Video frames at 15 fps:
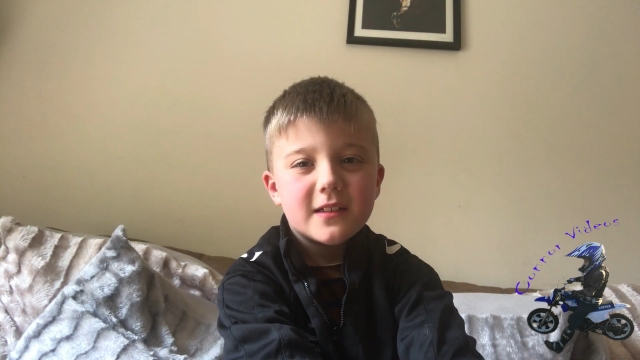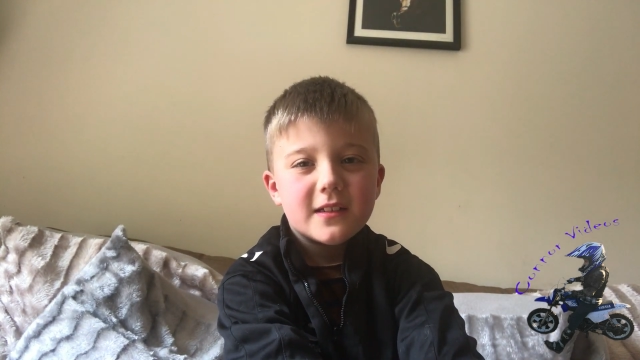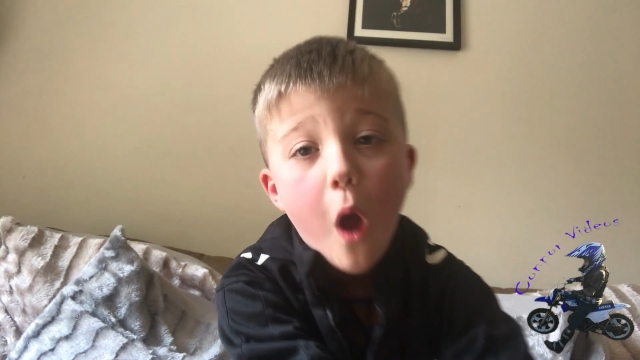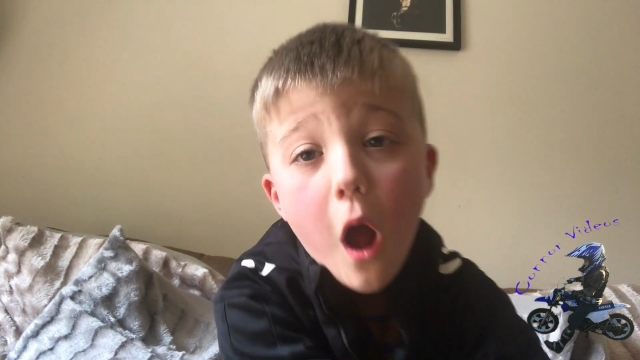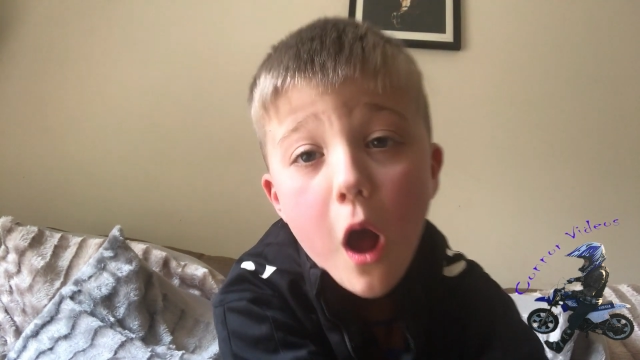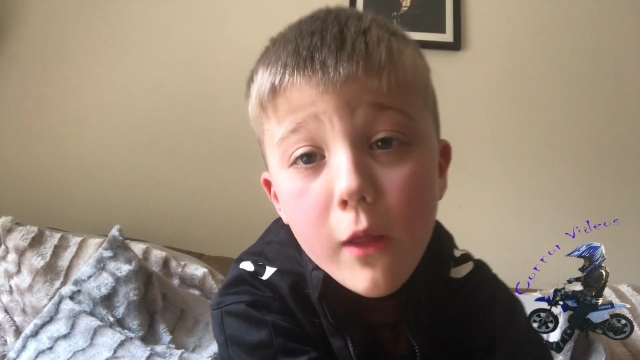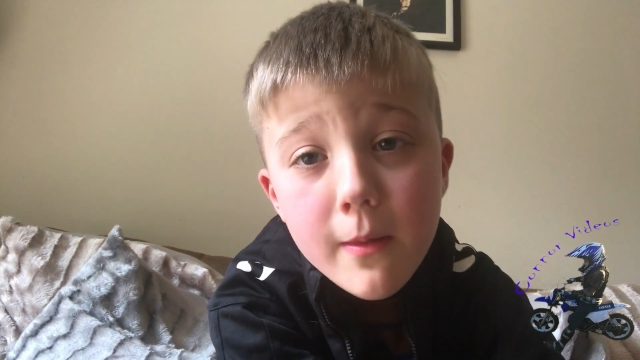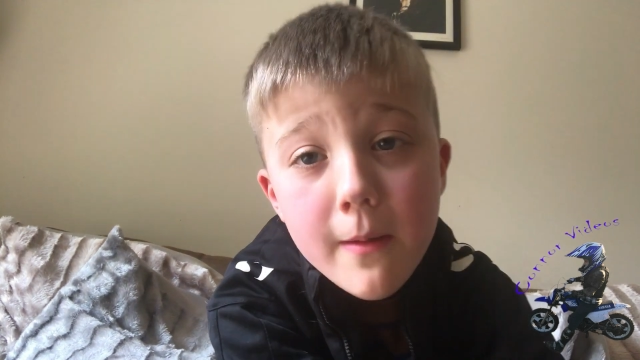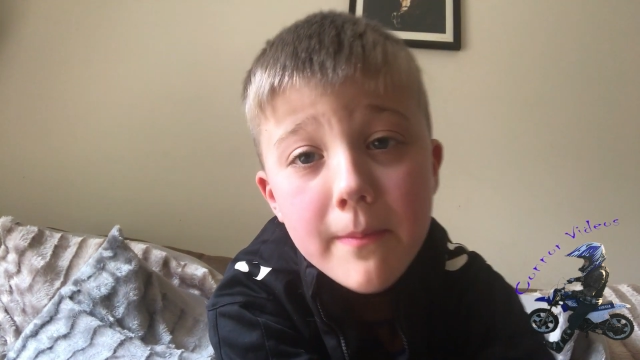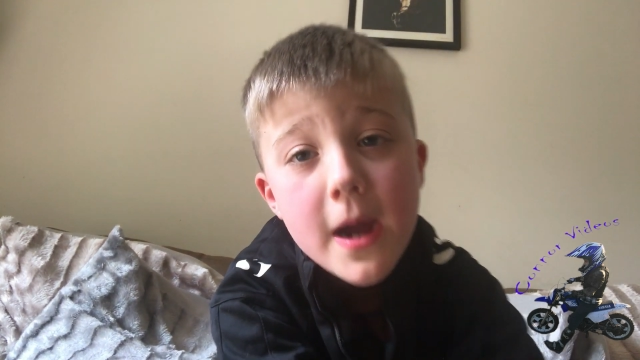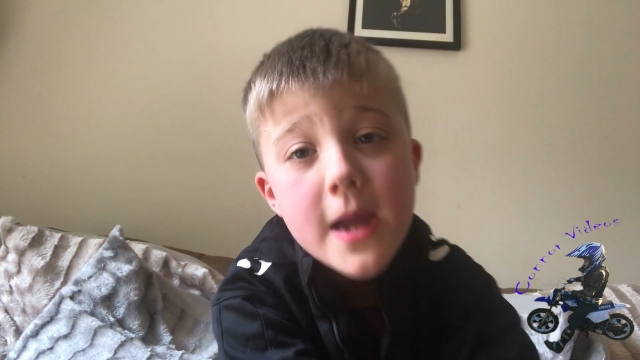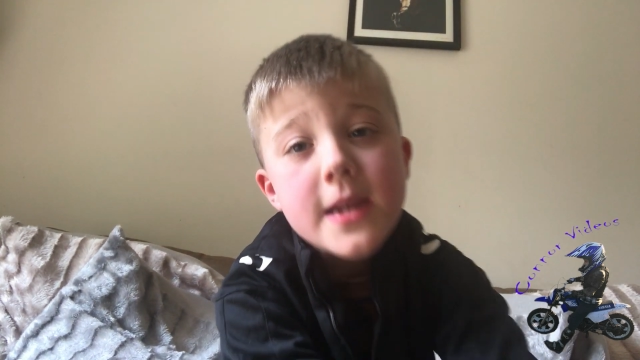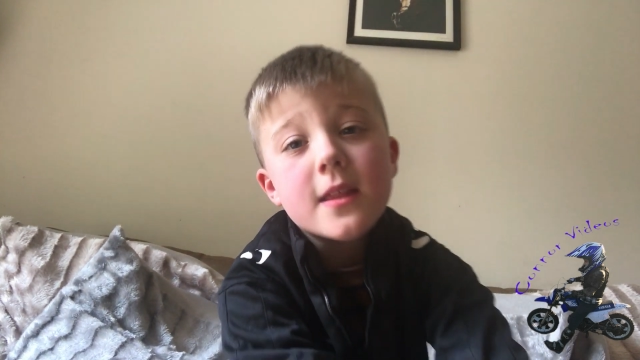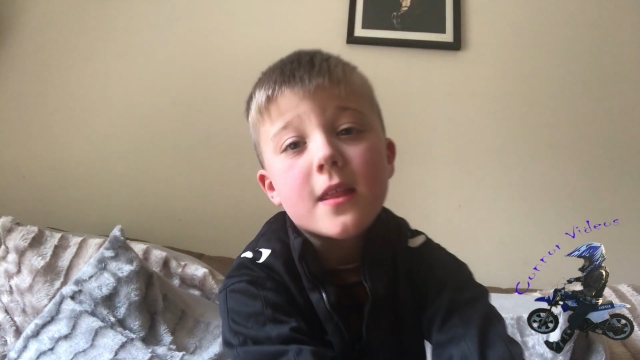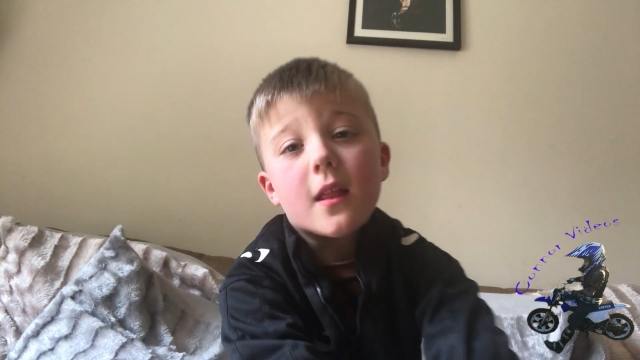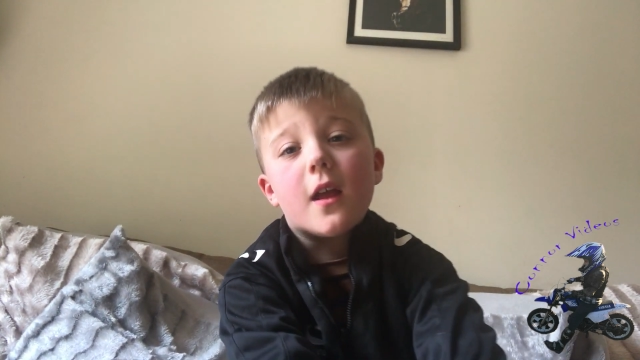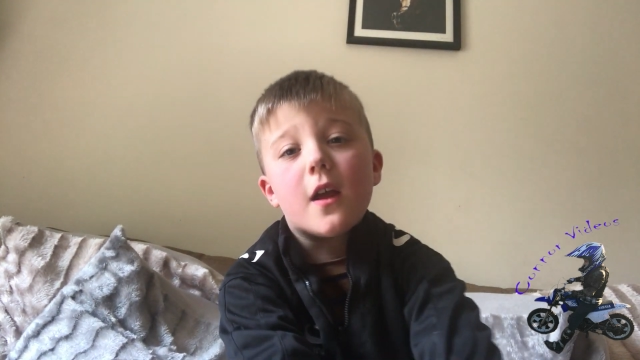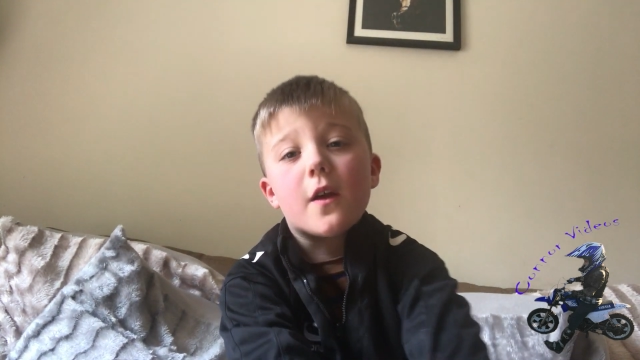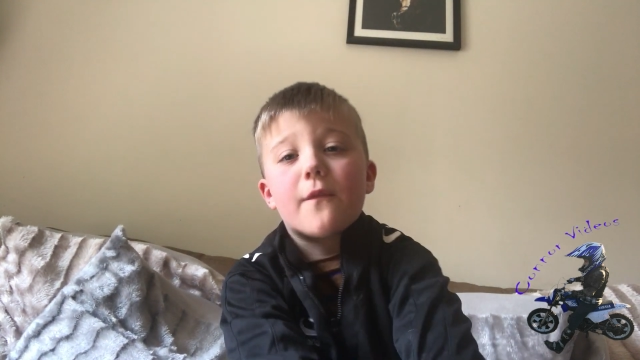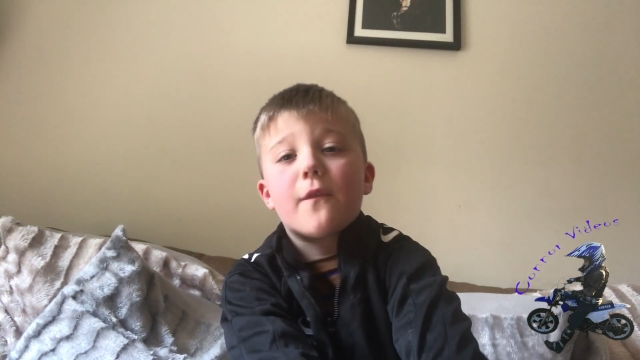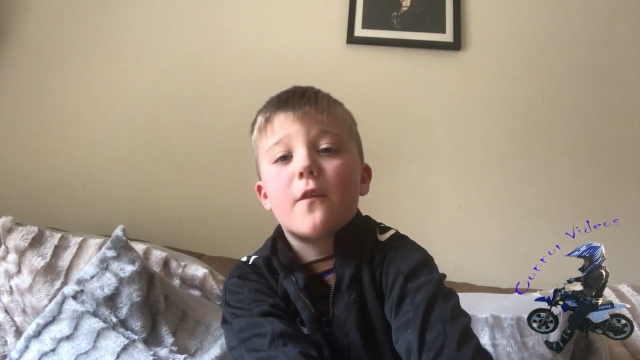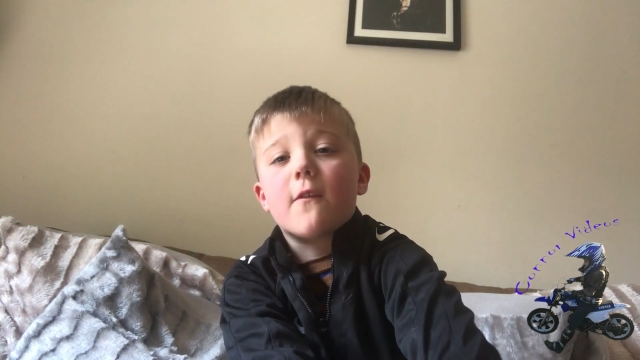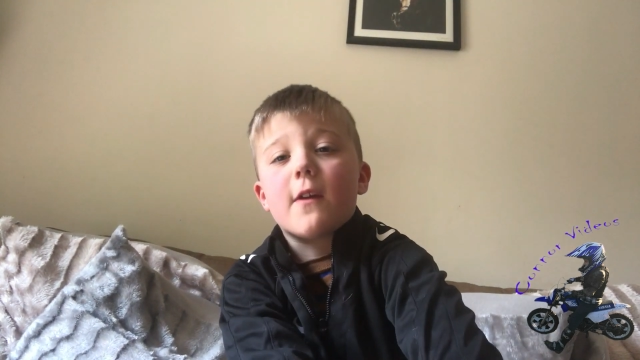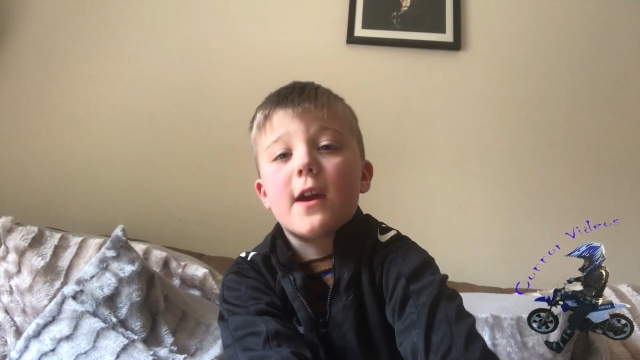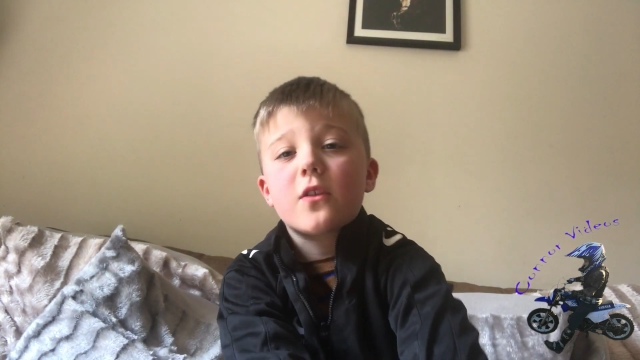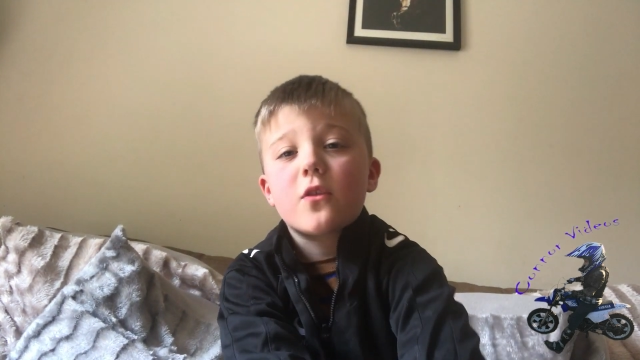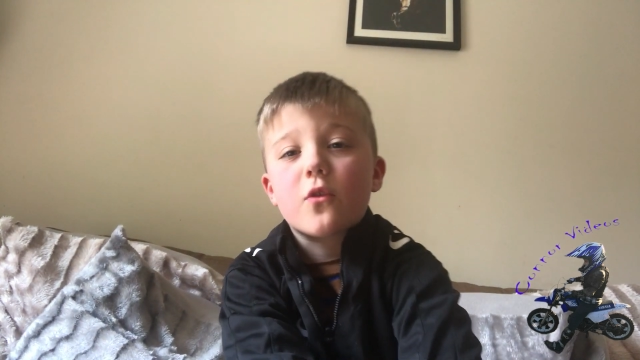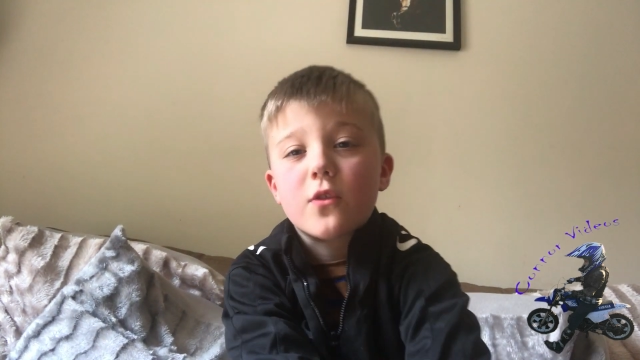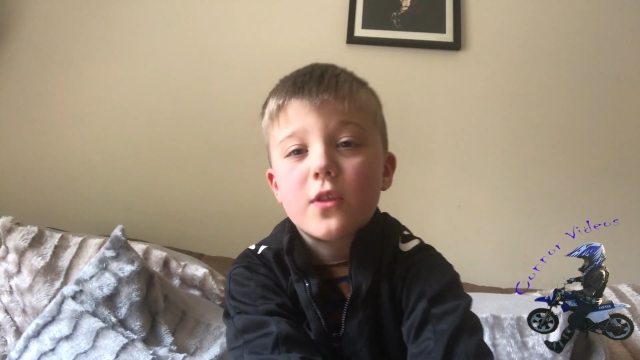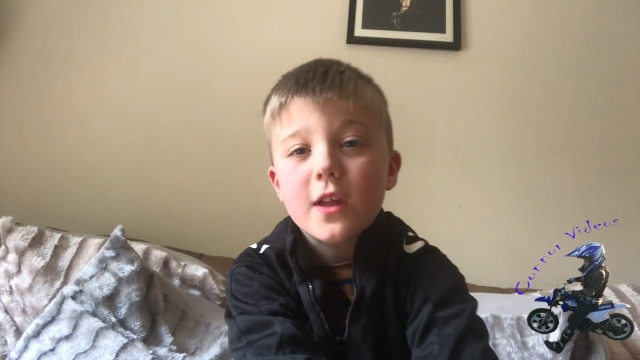We're on the bikes later for
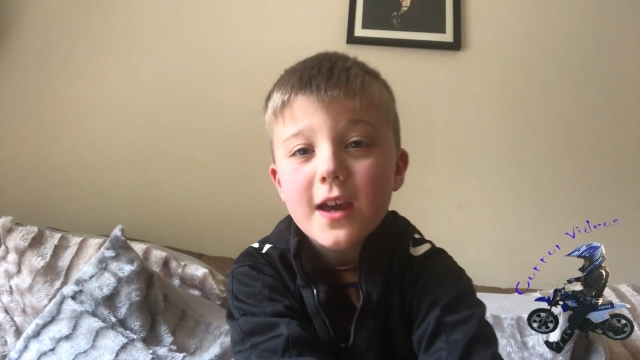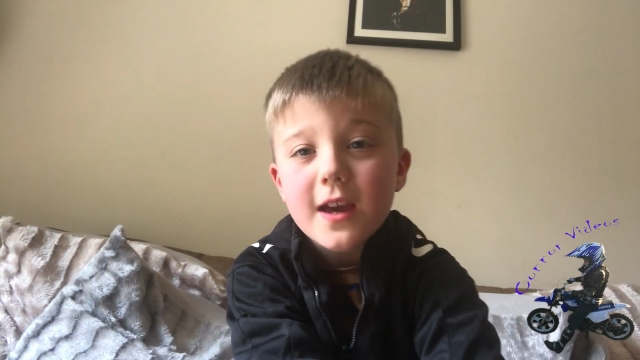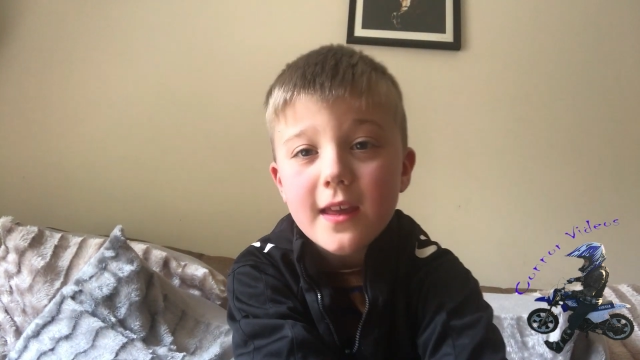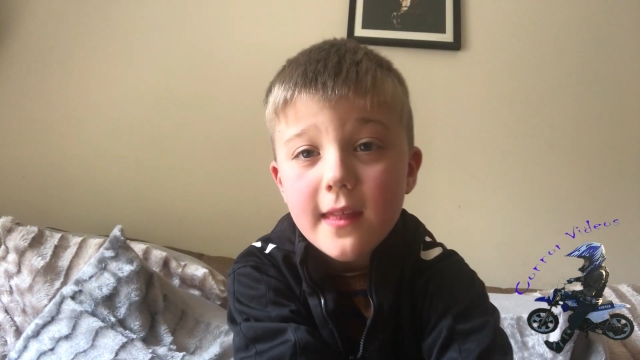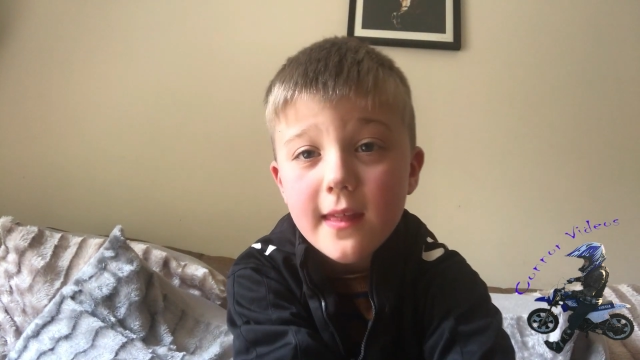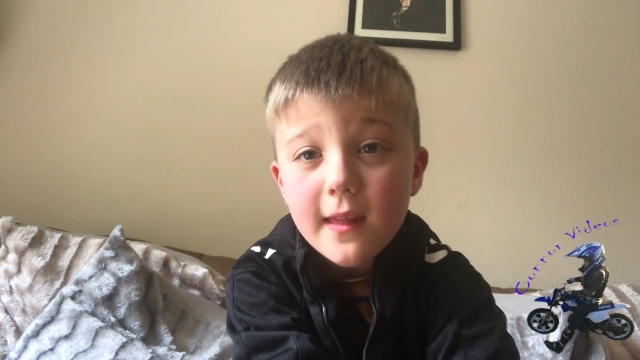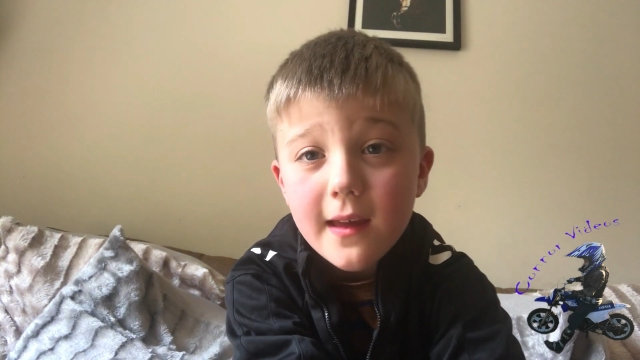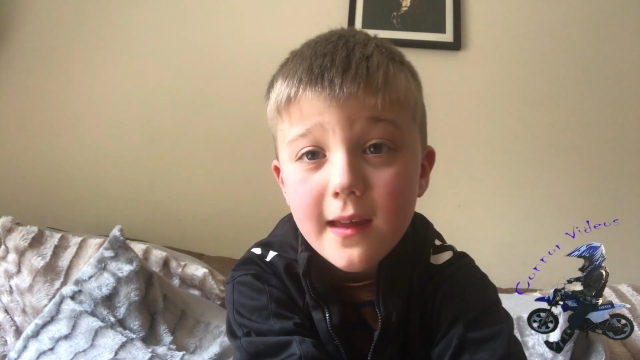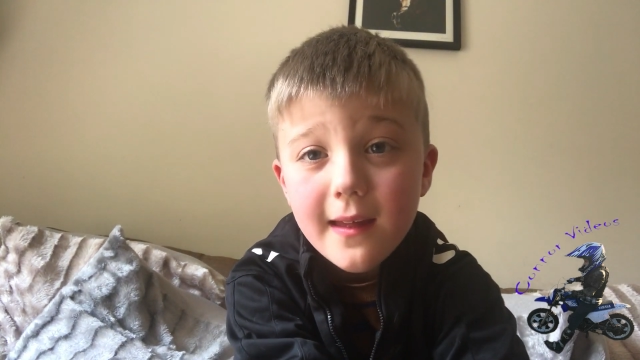exercise.